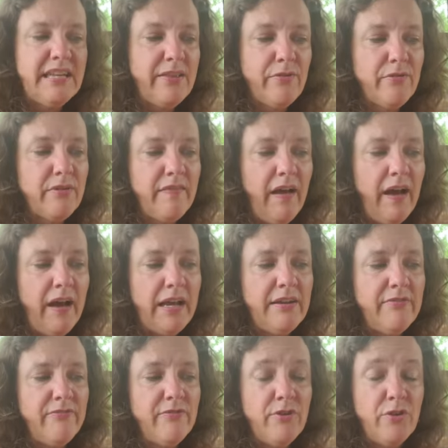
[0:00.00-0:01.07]
neither
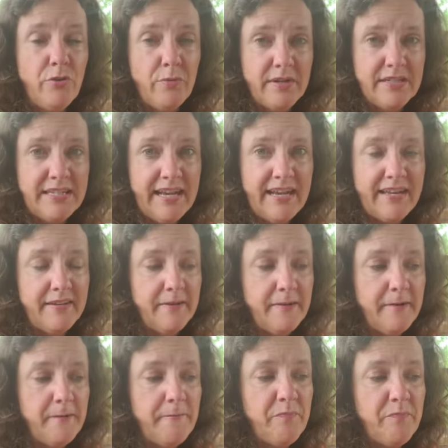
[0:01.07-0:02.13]
alive nor dead,
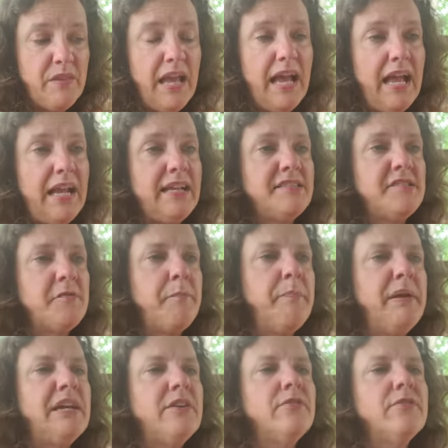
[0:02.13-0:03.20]
and its
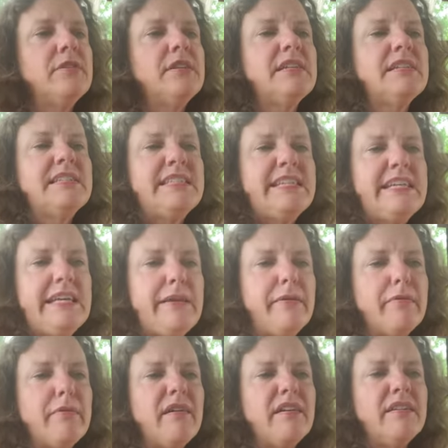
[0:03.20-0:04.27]
bared
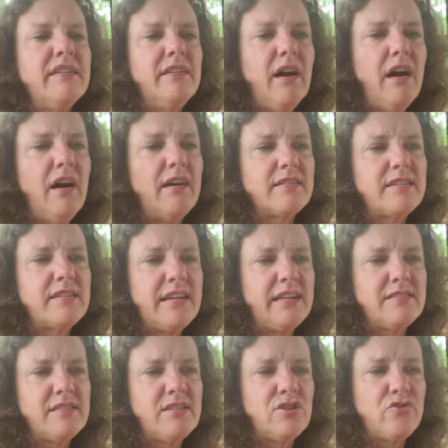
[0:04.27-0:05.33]
teeth knocked
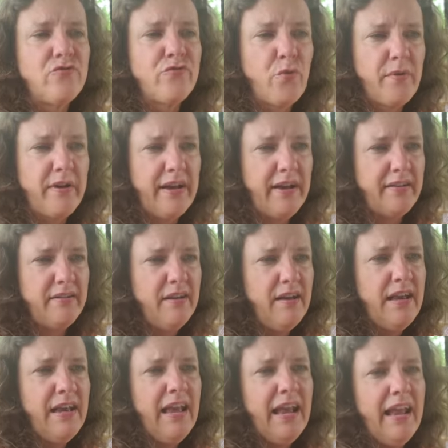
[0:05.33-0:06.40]
against his forehead,
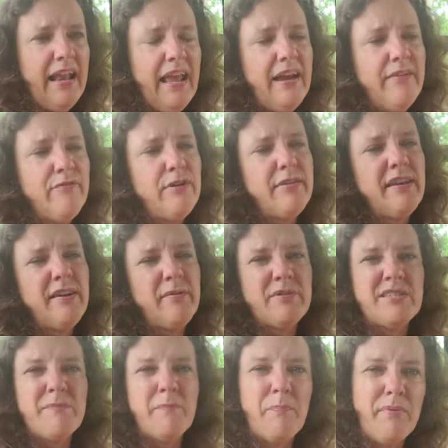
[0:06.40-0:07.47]
and everything
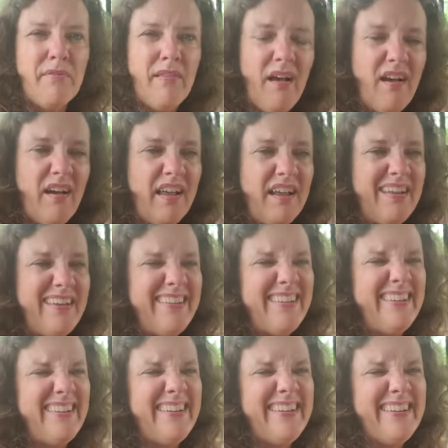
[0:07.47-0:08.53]
was blood
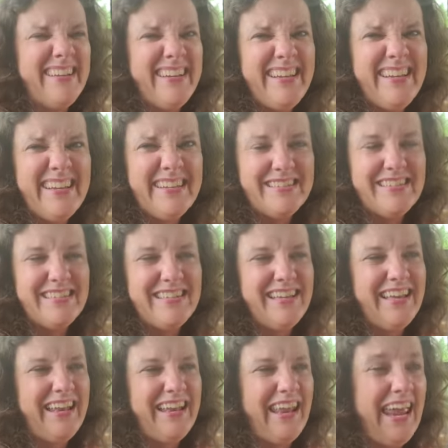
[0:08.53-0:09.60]
and heat
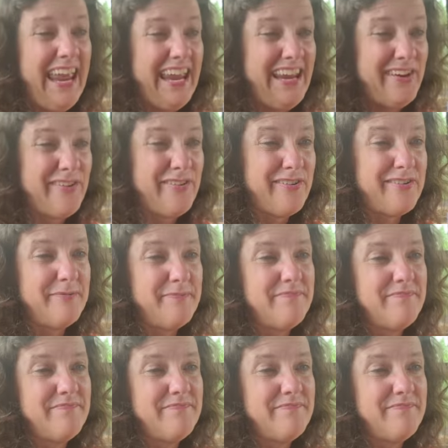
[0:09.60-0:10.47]
and hair.